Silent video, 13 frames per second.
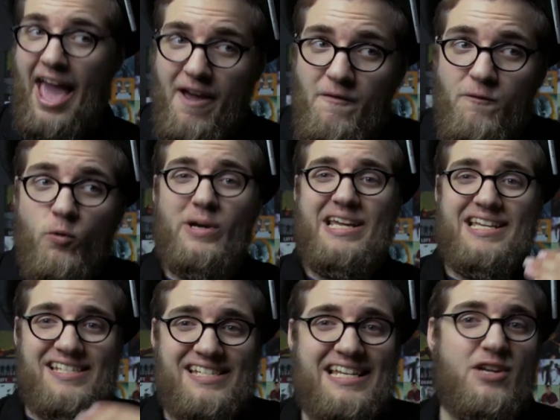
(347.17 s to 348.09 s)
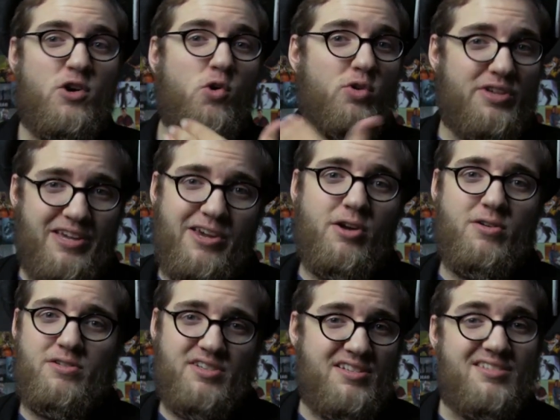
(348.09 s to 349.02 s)
every single
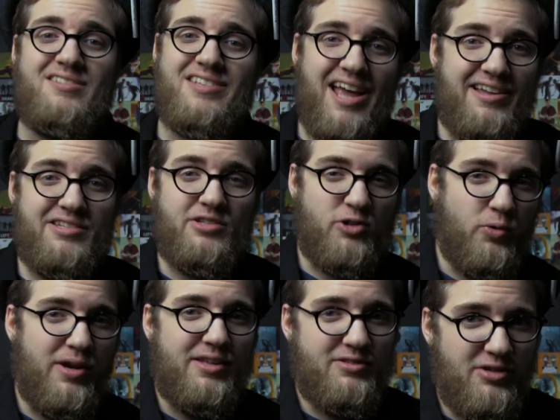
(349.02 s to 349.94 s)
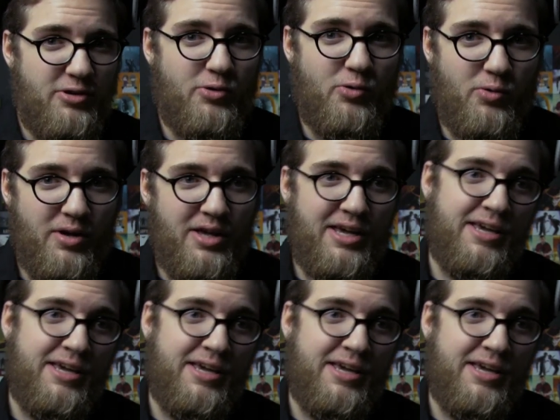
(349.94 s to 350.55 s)
year since Assassin's Creed 2,